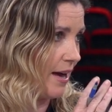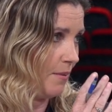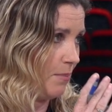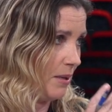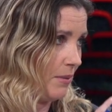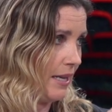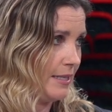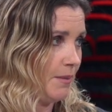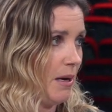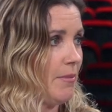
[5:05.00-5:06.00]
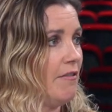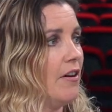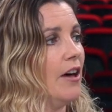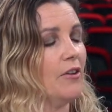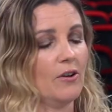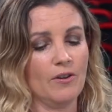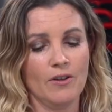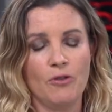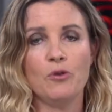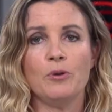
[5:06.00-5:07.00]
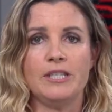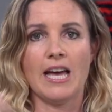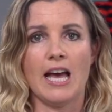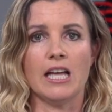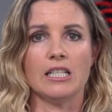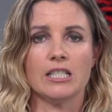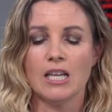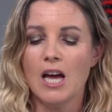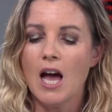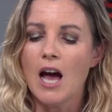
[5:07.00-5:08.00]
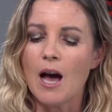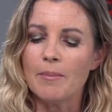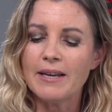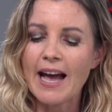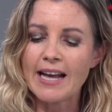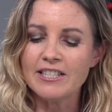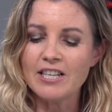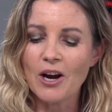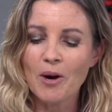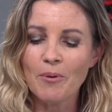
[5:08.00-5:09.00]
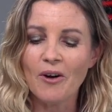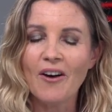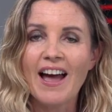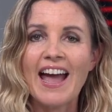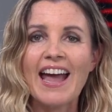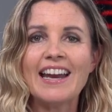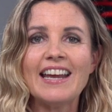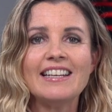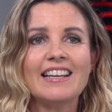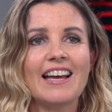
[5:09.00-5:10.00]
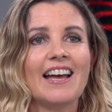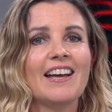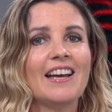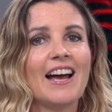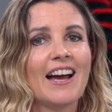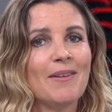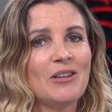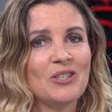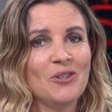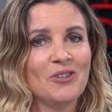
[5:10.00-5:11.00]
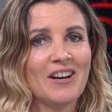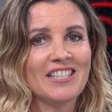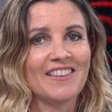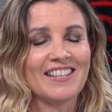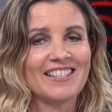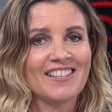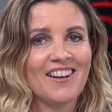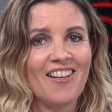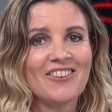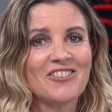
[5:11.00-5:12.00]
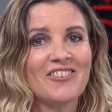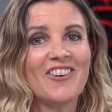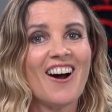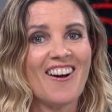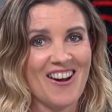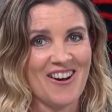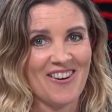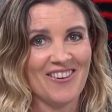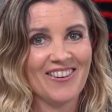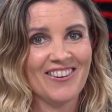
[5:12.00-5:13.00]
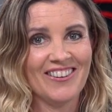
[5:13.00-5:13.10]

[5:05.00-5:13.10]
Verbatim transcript: I'm being molested by my father oh. through dance. Um, yeah, it's terrible. And it, I got to mention who directed this. Colin, Colin Trevorrow. Trevorrow.